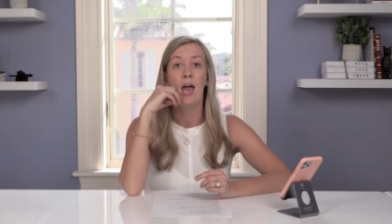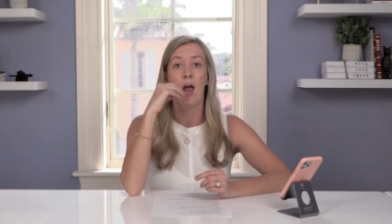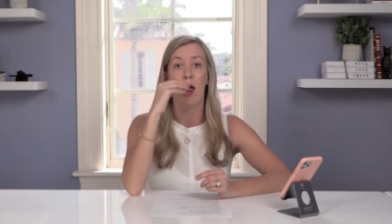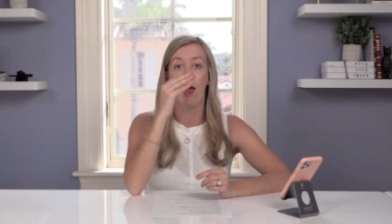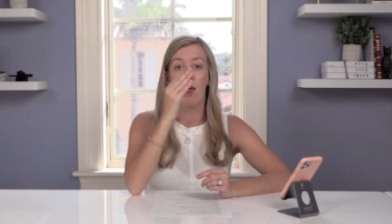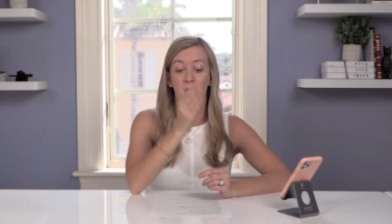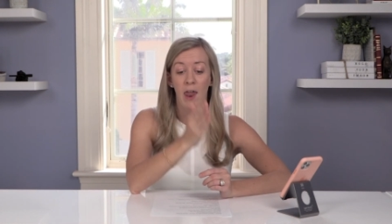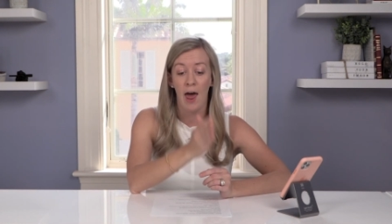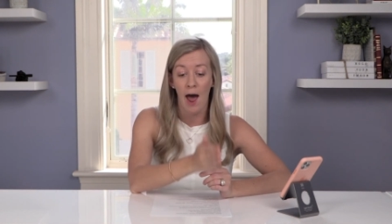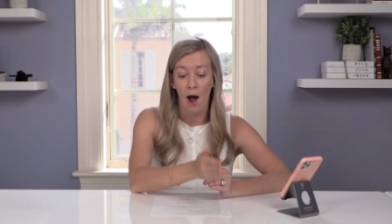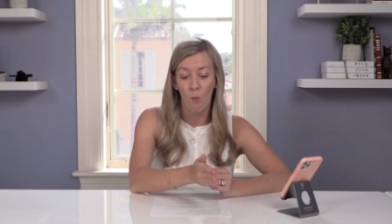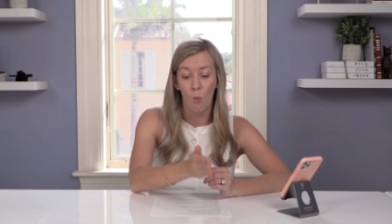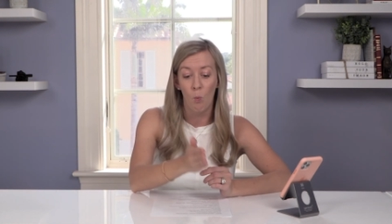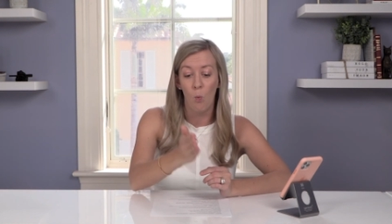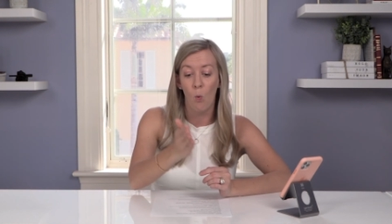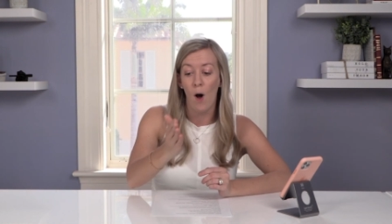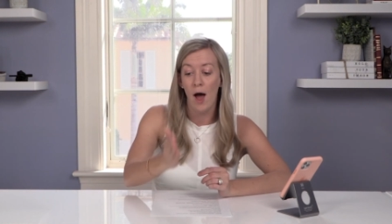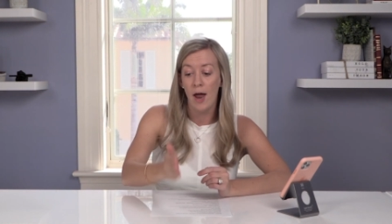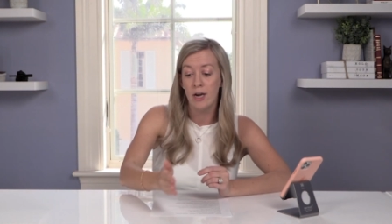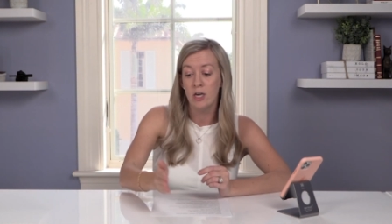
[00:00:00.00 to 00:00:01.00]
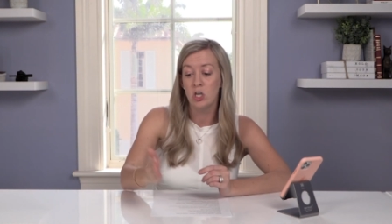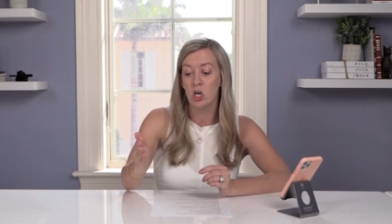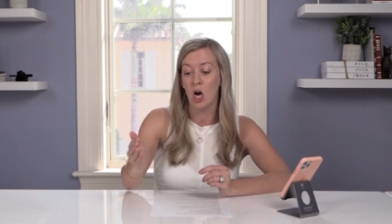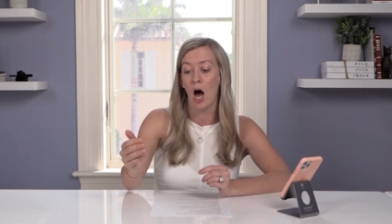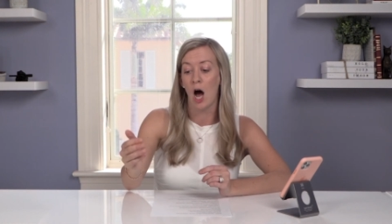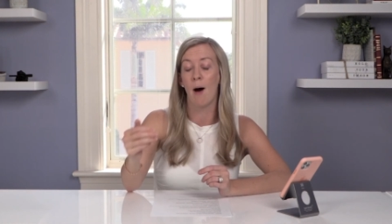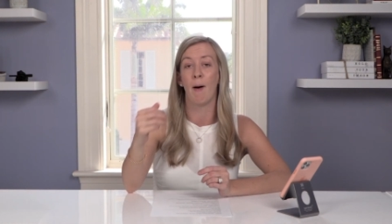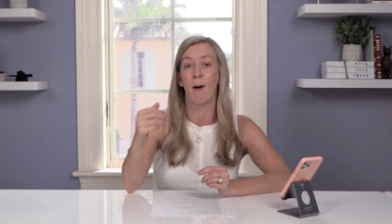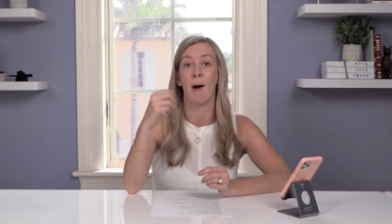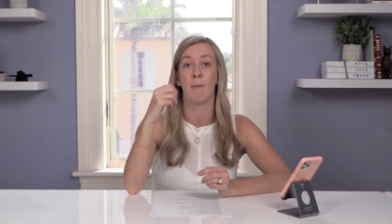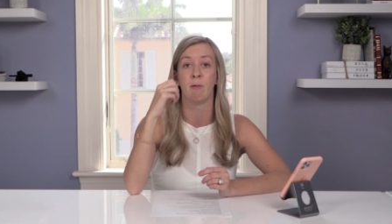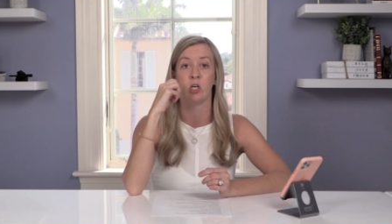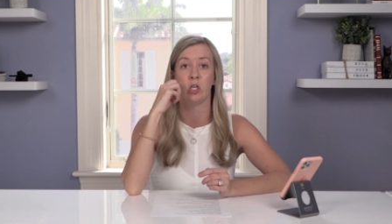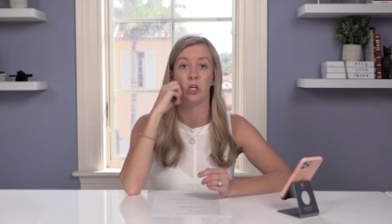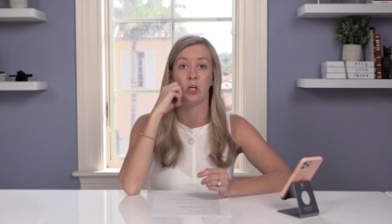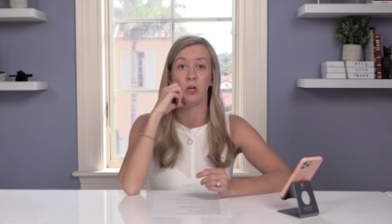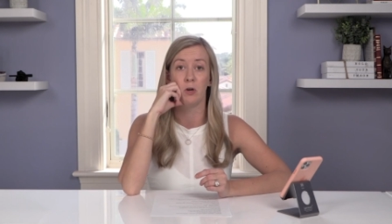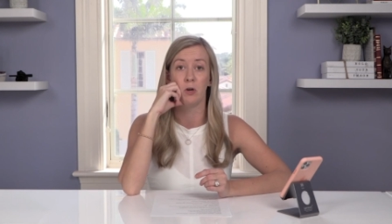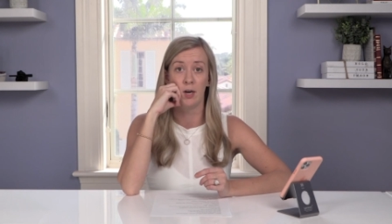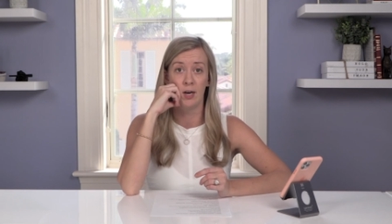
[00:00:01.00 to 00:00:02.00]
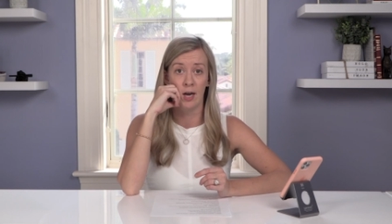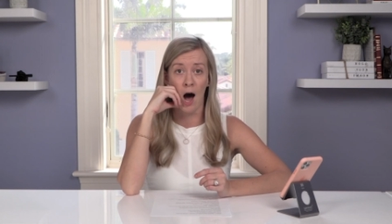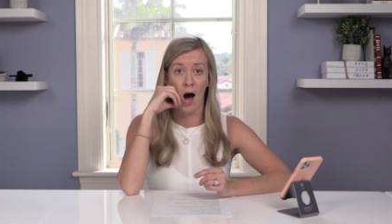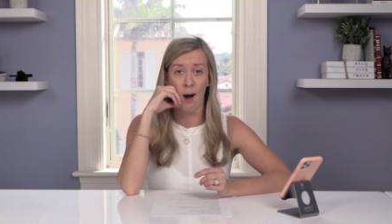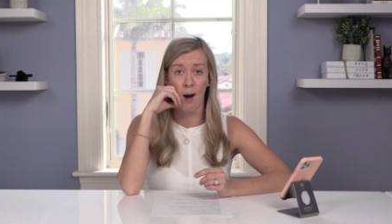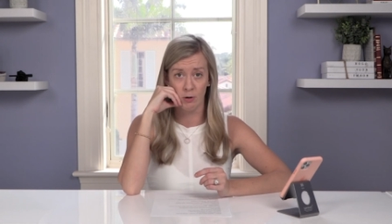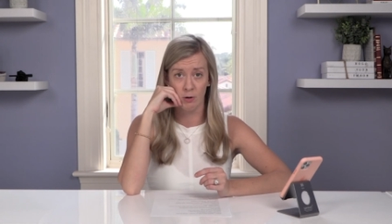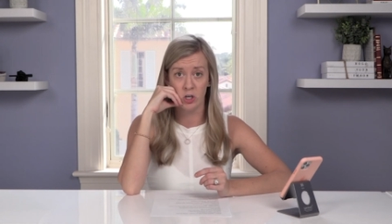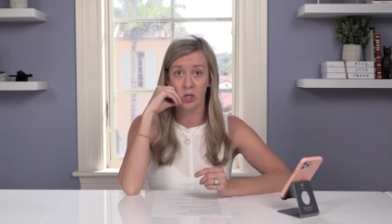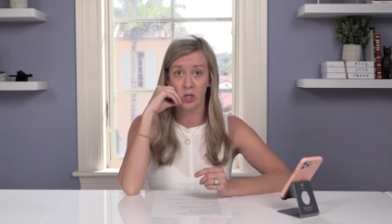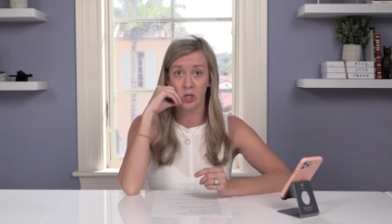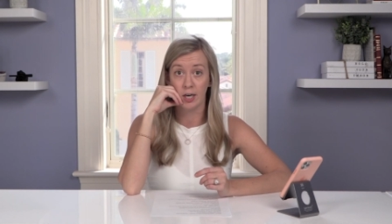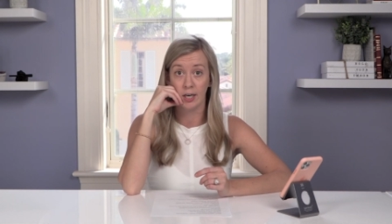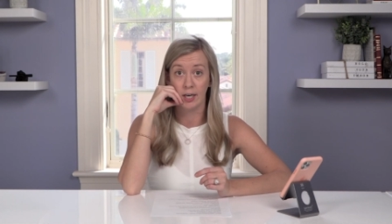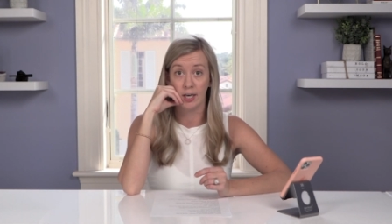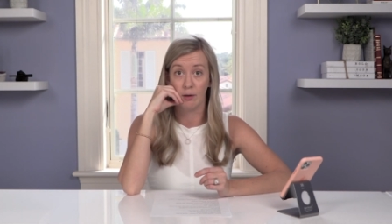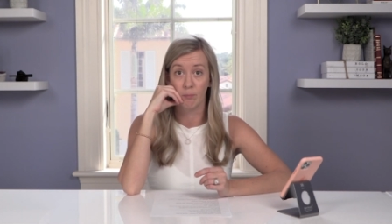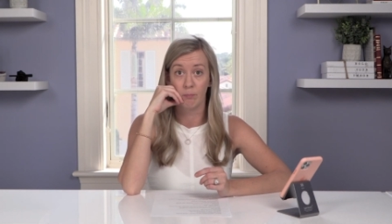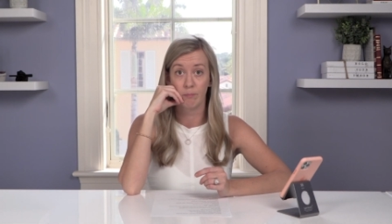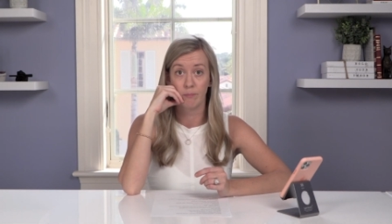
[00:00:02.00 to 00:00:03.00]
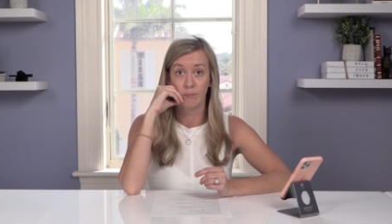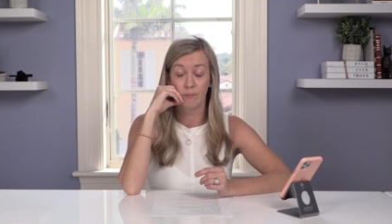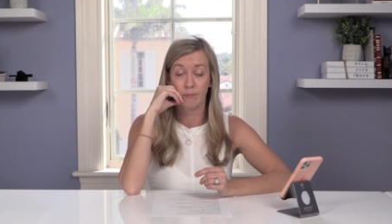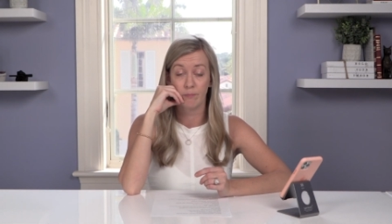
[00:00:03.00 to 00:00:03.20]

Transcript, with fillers: and that one job opportunity.